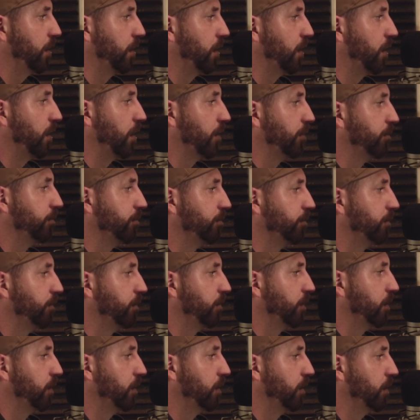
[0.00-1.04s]
Um,
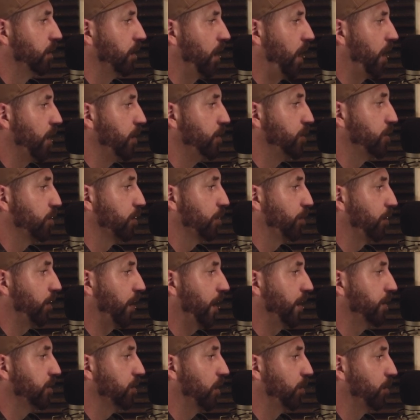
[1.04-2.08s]
I usually
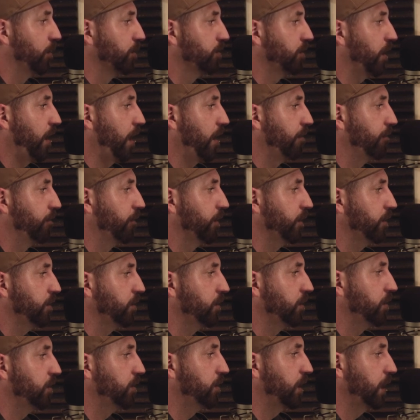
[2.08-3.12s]
reply to almost every
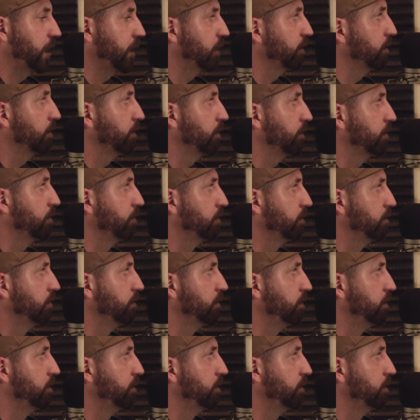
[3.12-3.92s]
single